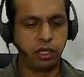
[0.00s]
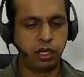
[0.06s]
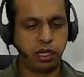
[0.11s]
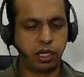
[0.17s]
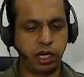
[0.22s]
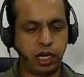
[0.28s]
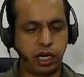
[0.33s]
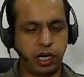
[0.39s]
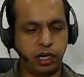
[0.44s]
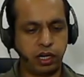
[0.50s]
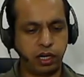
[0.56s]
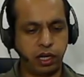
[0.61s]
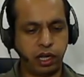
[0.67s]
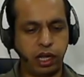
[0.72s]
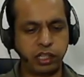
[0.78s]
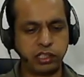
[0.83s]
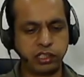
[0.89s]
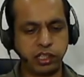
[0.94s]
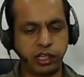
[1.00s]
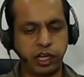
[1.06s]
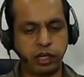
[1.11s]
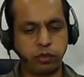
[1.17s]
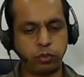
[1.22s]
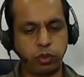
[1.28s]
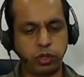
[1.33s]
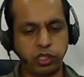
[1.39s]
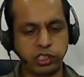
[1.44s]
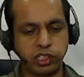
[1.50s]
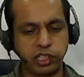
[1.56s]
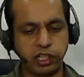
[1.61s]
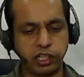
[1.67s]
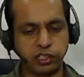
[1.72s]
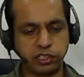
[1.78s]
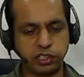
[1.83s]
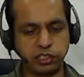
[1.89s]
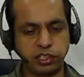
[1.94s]
and as the gate voltage
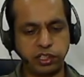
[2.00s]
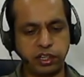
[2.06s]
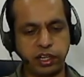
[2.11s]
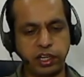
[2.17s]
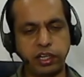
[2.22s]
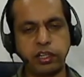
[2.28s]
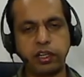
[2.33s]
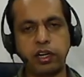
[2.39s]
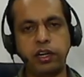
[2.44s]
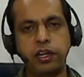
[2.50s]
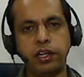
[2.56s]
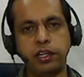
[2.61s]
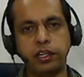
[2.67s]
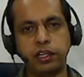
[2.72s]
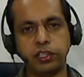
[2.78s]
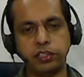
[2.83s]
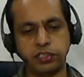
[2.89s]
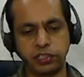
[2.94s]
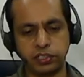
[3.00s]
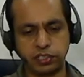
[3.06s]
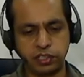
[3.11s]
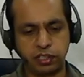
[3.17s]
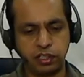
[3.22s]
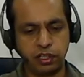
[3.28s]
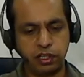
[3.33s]
increases, the drain current increases,